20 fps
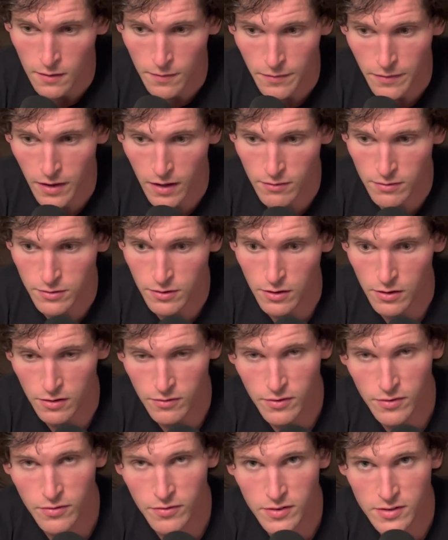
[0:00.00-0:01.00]
have as good of
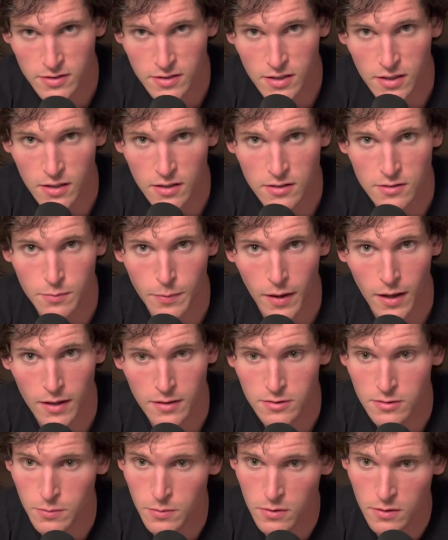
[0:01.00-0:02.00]
a physique as
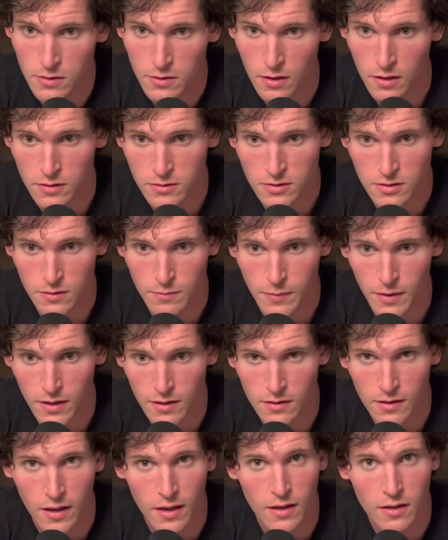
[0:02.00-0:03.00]
possible and also
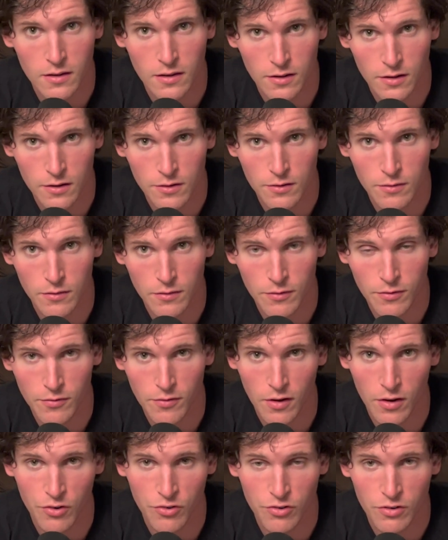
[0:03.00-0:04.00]
maintain, you know,
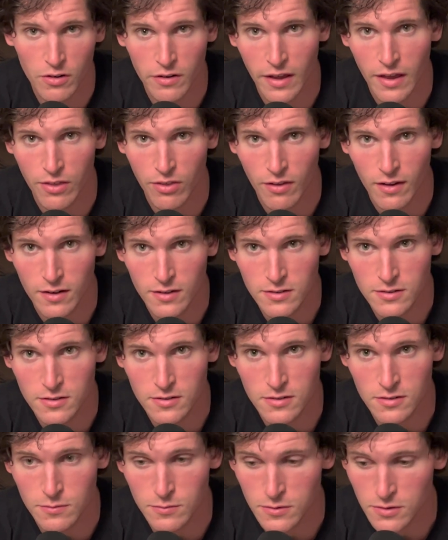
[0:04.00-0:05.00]
functional
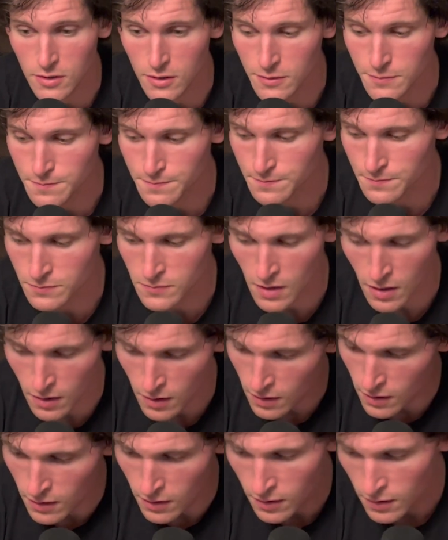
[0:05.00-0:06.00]
athleticism. So,
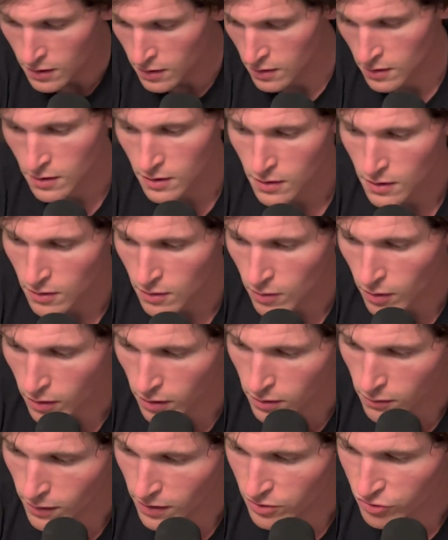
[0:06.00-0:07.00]
well, I
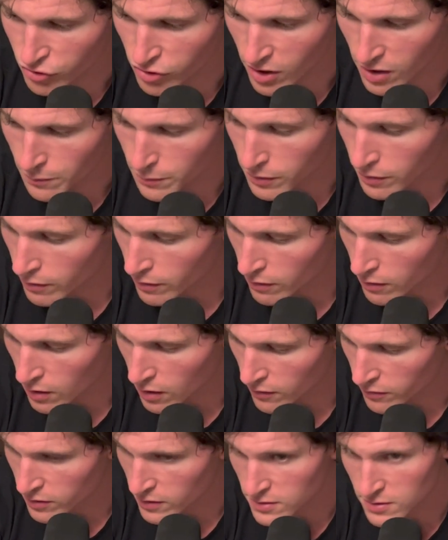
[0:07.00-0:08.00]
don't want to chomp your ear
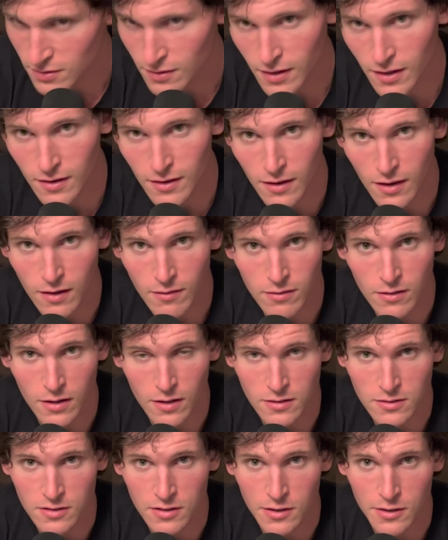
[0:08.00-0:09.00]
off this late in the
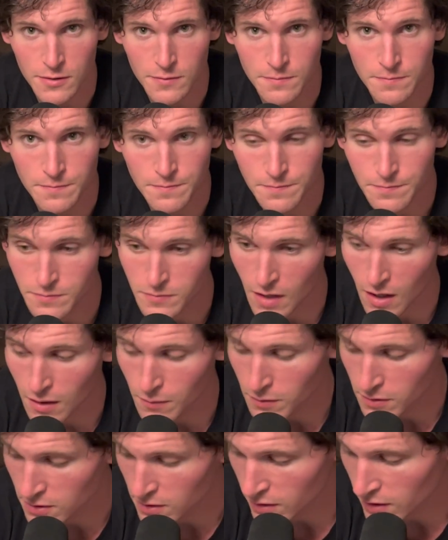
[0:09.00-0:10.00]
evening, so I'm
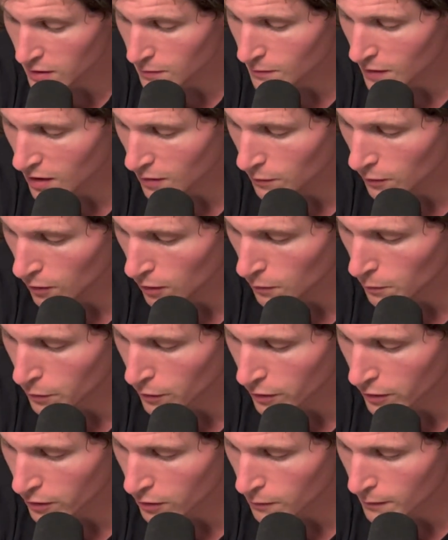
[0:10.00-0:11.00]
going to eat my little
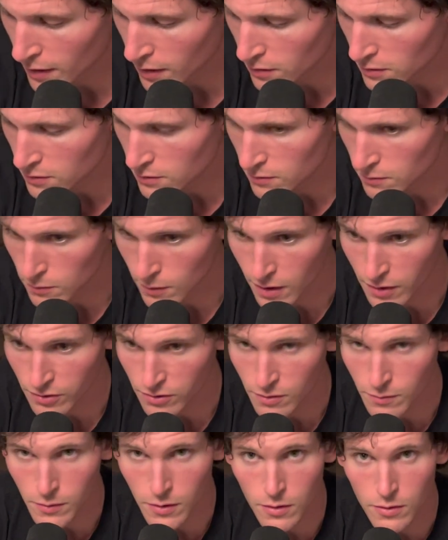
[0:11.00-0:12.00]
burger mountain, watch
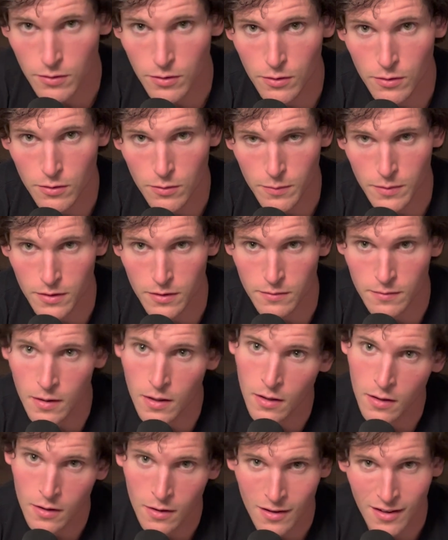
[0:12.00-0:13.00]
some YouTube, and
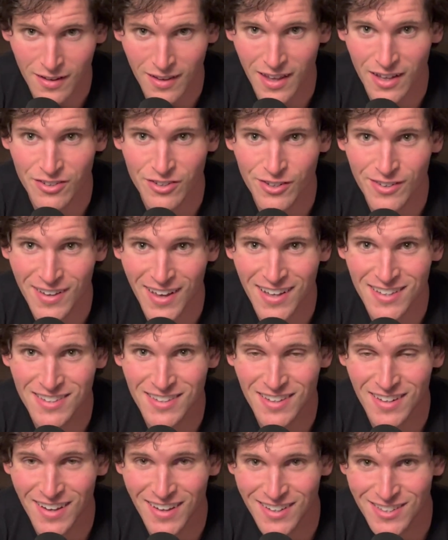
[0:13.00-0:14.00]
catch you guys in
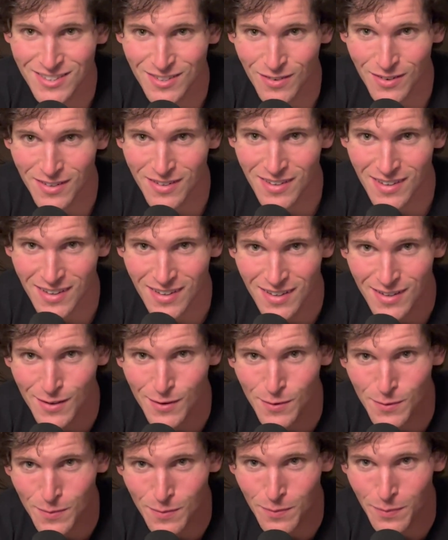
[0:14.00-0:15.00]
the next one.
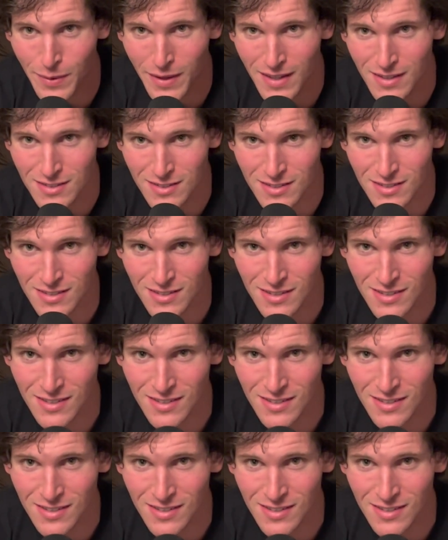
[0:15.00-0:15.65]
Peace.